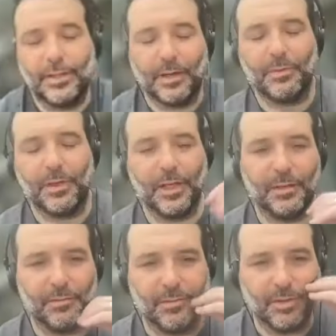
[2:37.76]
Napoli
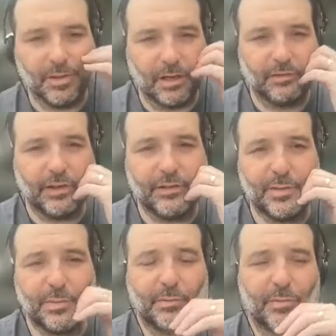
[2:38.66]
are favorites,
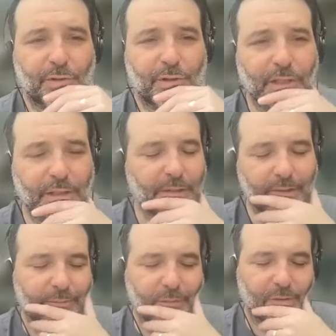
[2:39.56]
but Borussia.
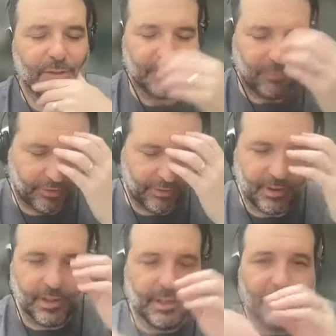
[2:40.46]

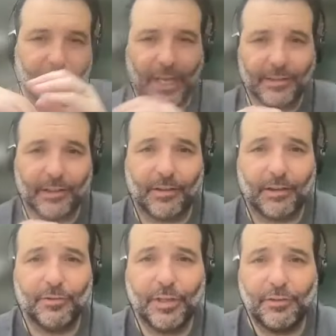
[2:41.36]
But Eintracht
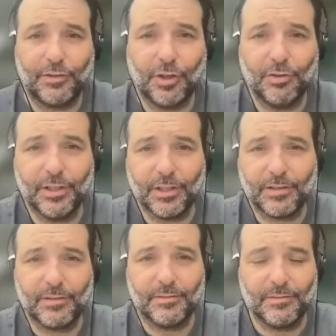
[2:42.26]
Frankfurt have shown
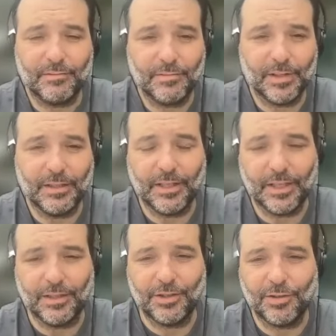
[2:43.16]
us that they
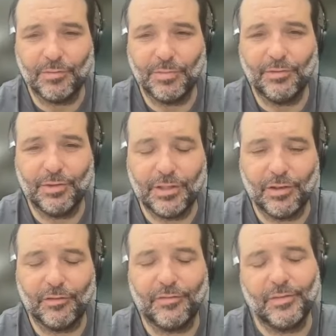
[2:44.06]
shouldn't be written
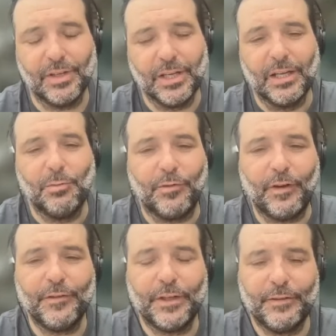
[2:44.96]
off.
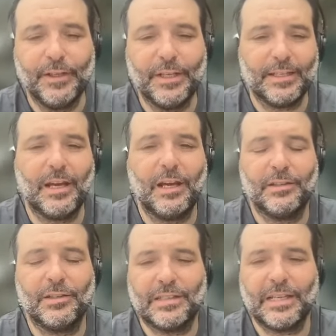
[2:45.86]
Frankfurt, I think it's hard
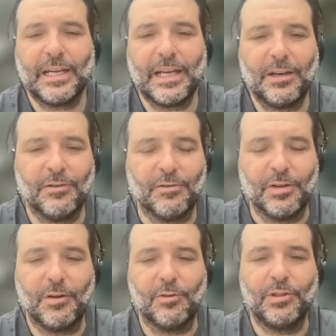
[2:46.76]
to say how
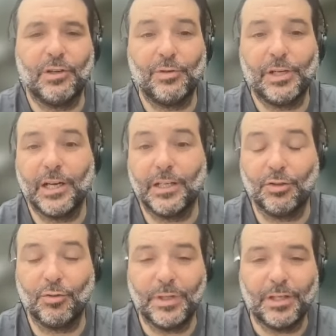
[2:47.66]
good they really are in a
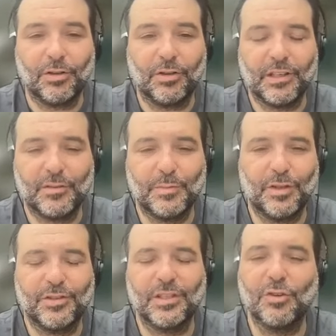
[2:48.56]
European context
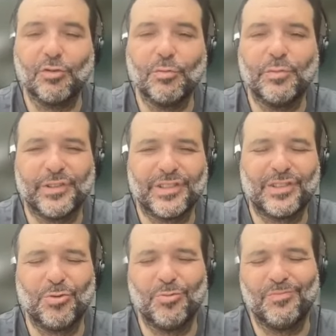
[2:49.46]
because their group was
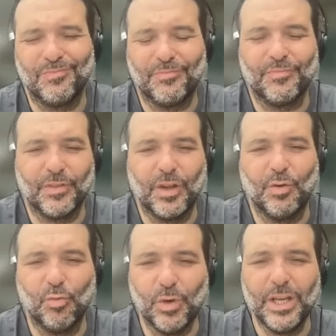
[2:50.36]
so
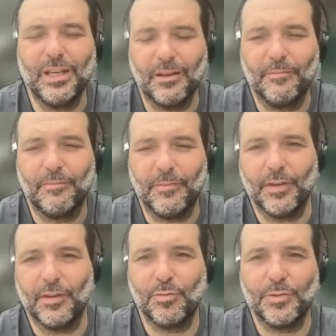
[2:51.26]
weak in the
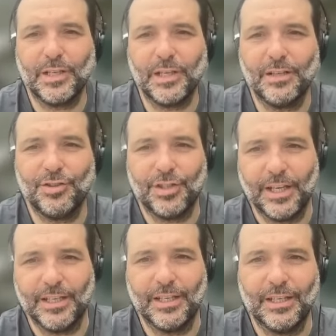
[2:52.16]
group stage
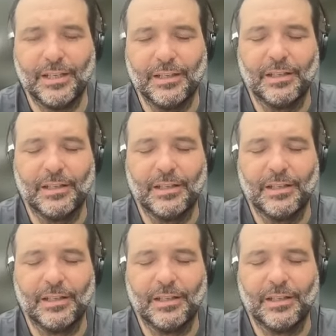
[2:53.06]
and they